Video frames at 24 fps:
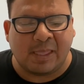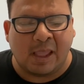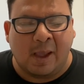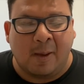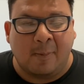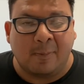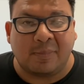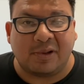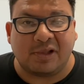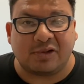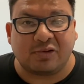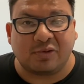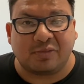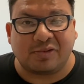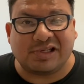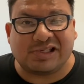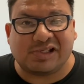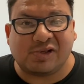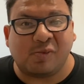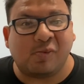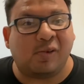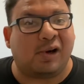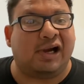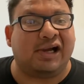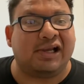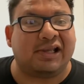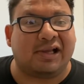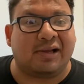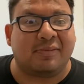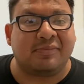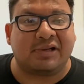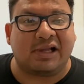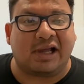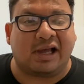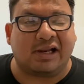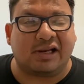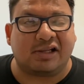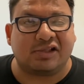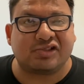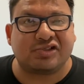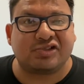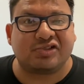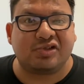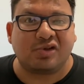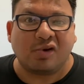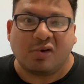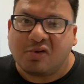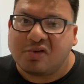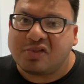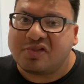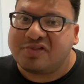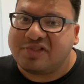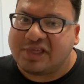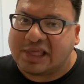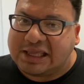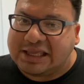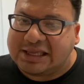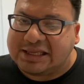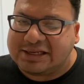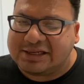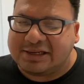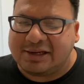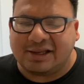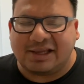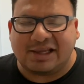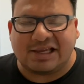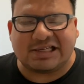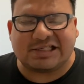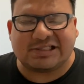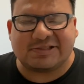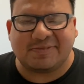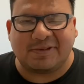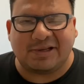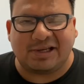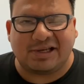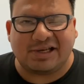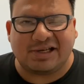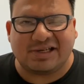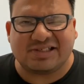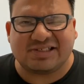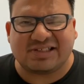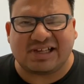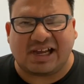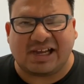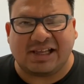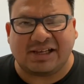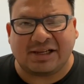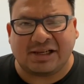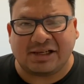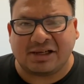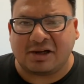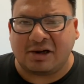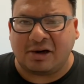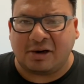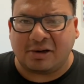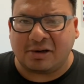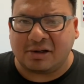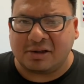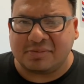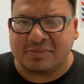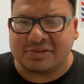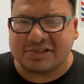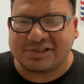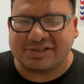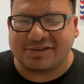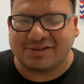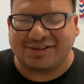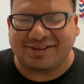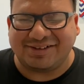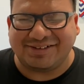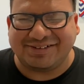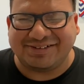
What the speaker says: But the reason why I'm not so thin is because I like carbs.